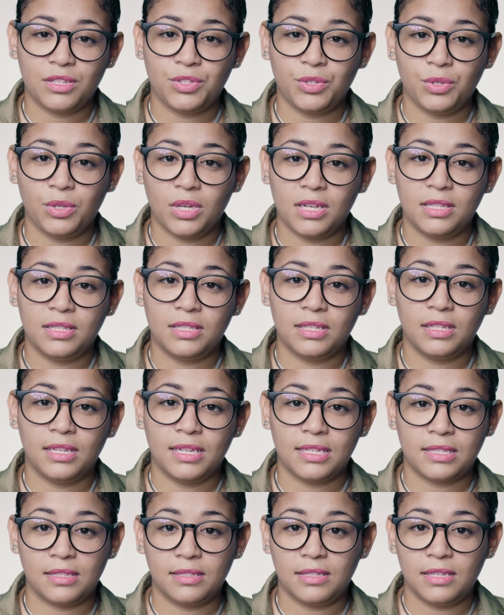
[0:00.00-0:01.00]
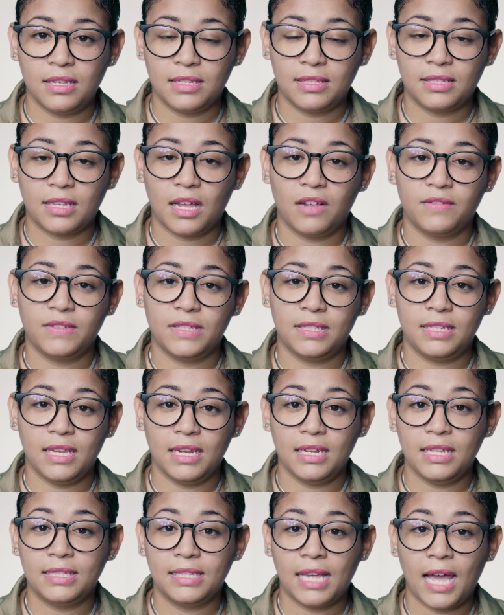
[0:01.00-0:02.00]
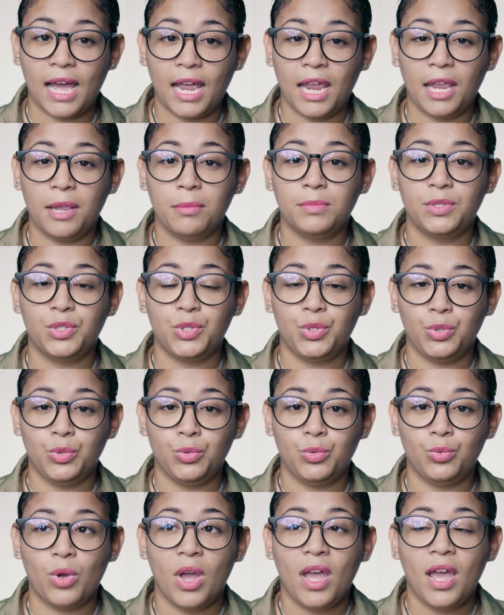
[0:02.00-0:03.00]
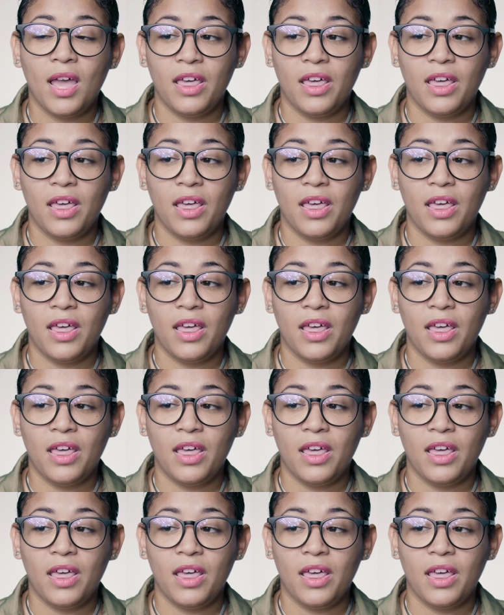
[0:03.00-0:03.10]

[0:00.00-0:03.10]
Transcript: as you could to listen to yourself, to take the time to